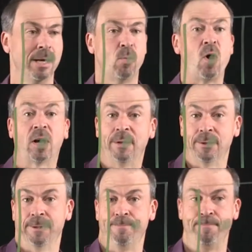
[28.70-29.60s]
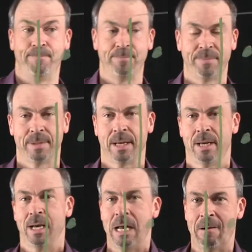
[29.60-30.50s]
What could we do?
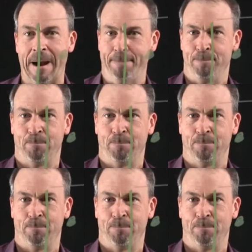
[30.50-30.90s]
All right,